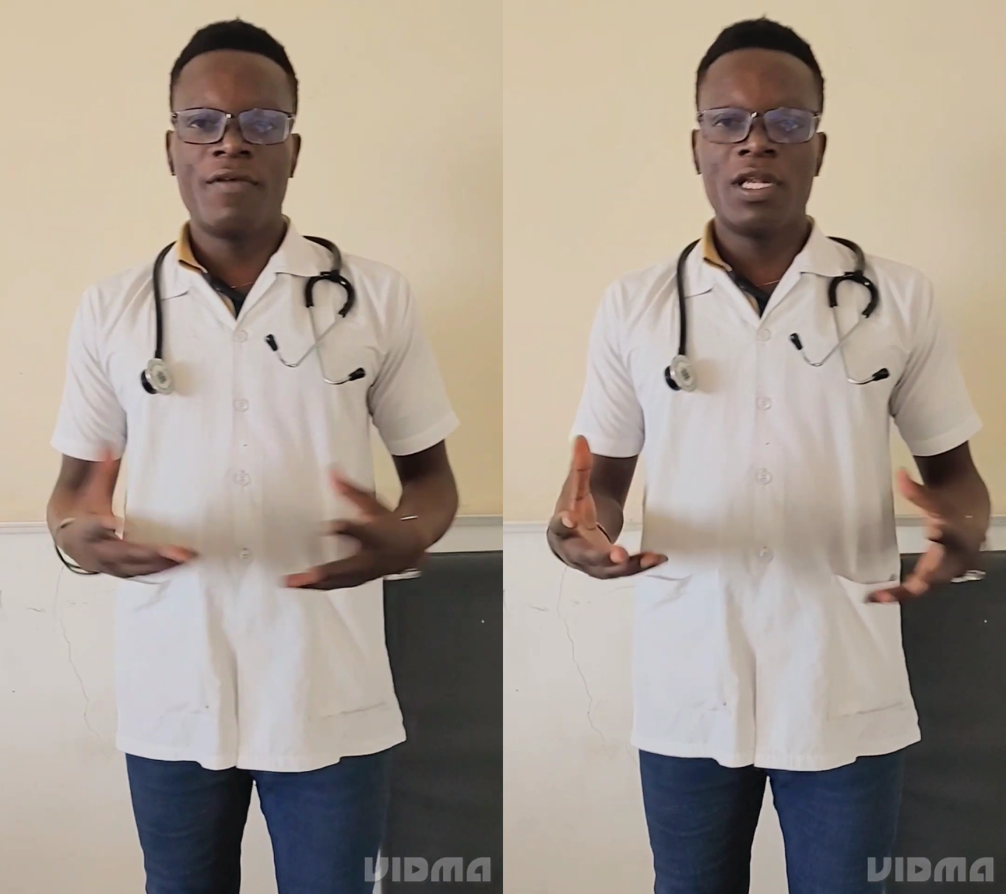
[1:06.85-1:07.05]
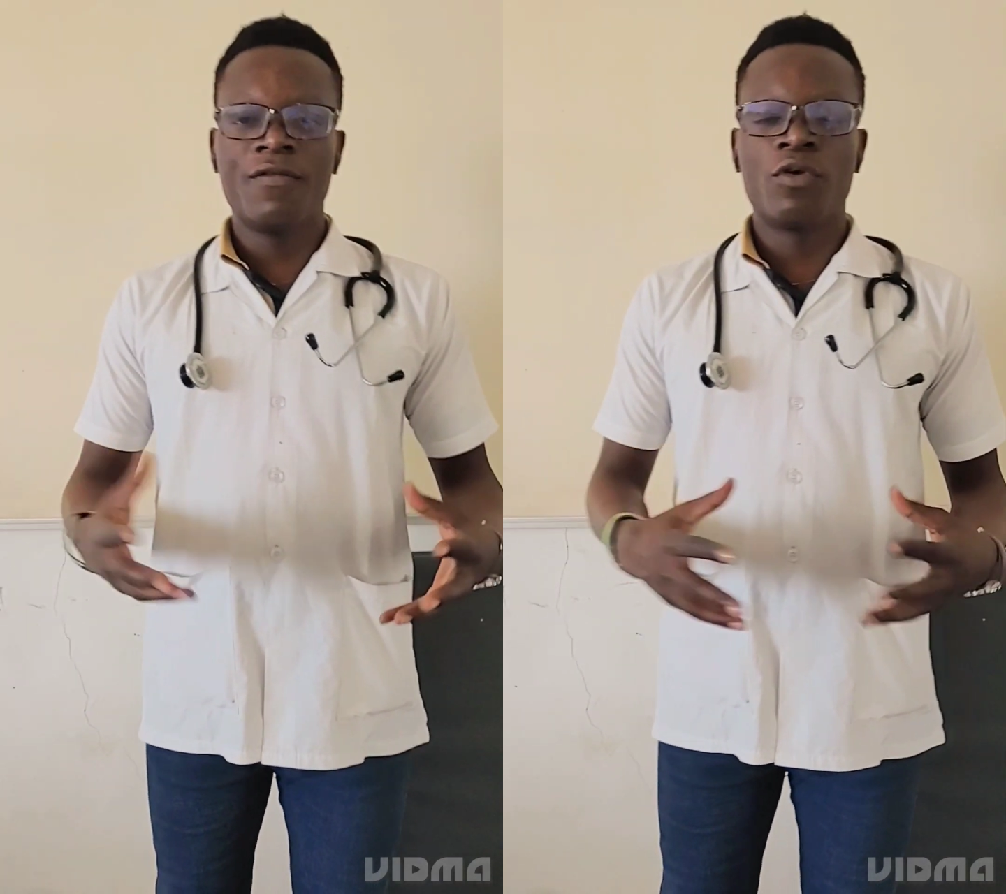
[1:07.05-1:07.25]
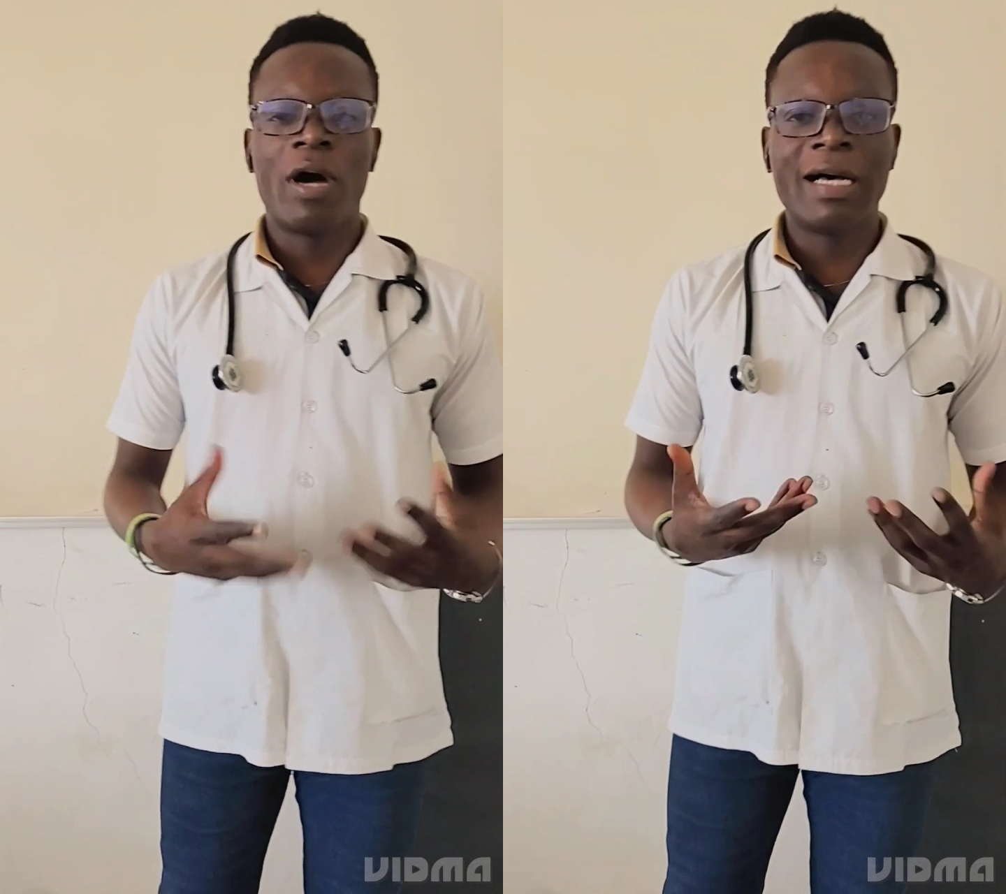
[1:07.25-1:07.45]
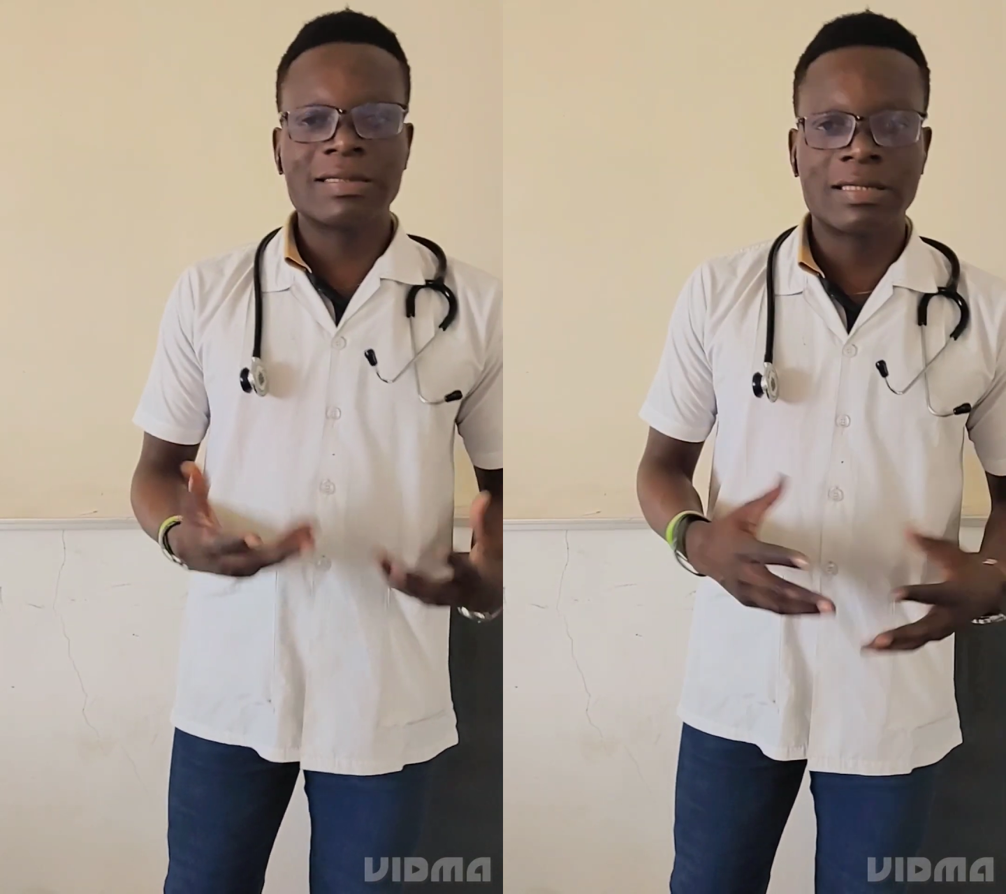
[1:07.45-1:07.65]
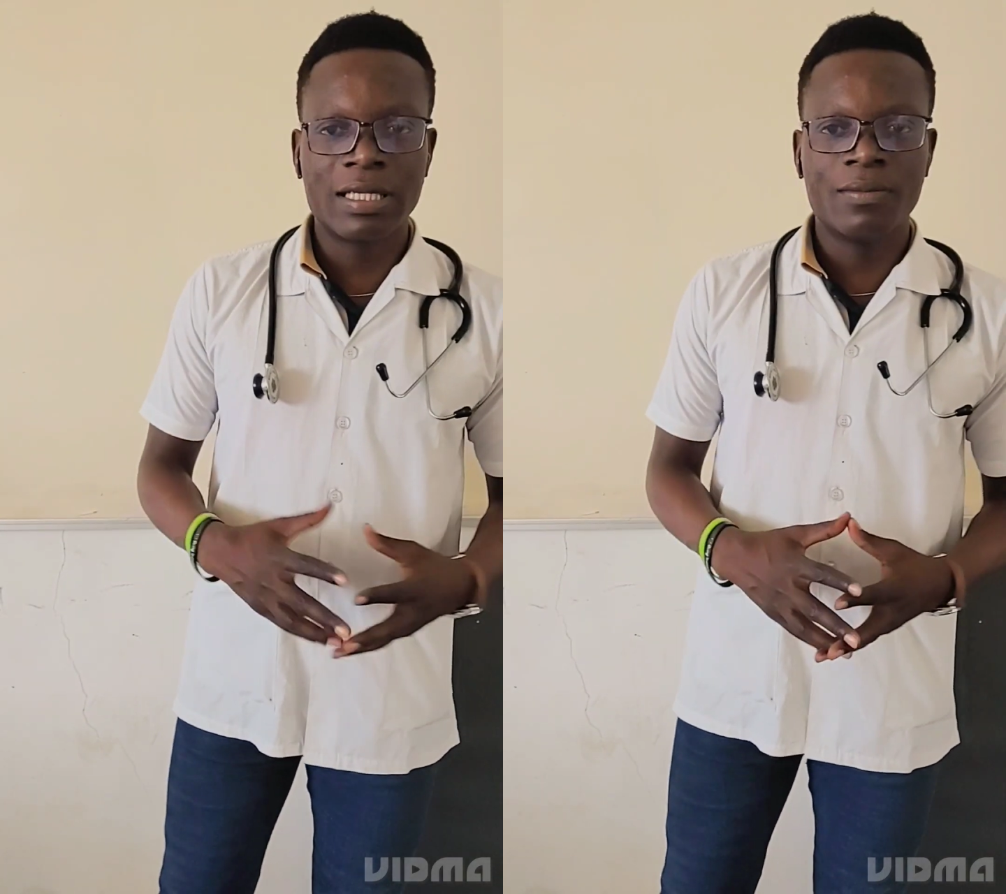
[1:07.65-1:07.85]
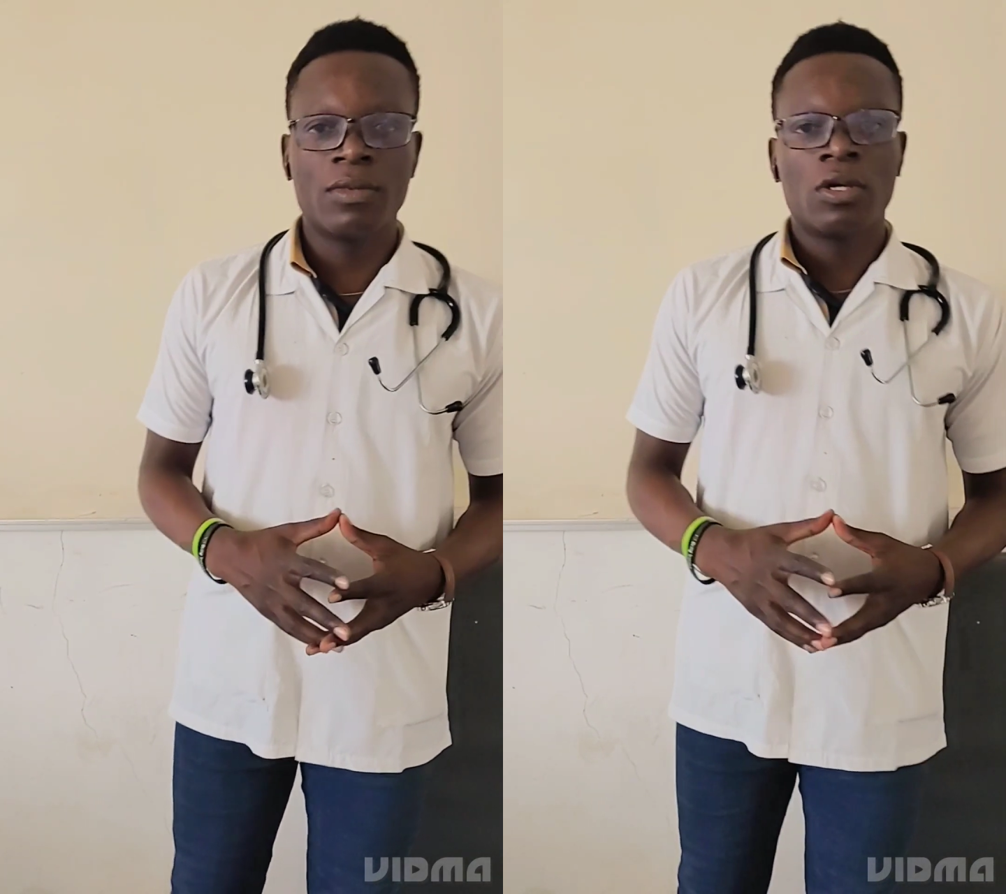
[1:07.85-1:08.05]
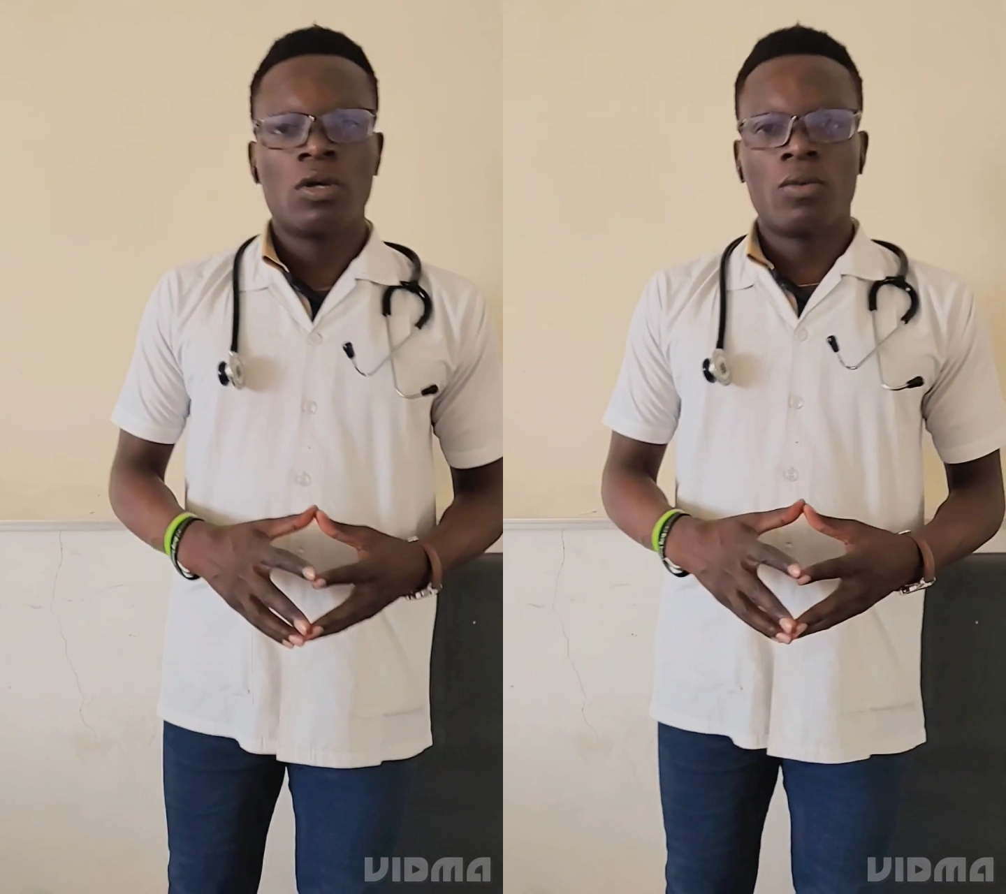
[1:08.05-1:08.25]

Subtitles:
Even if you ask them